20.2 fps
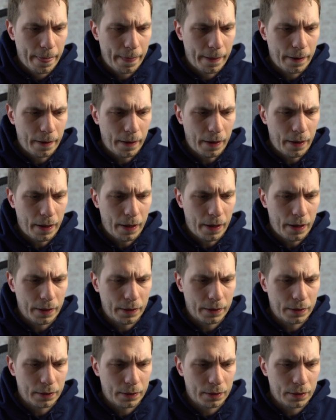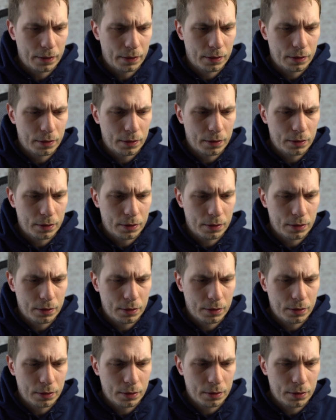And
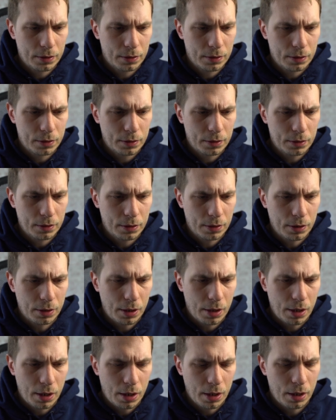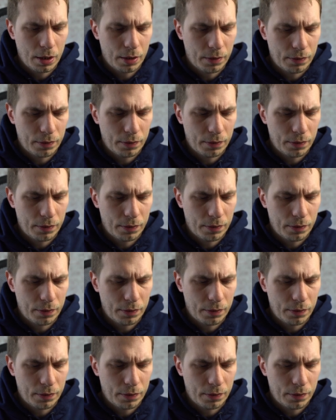yeah,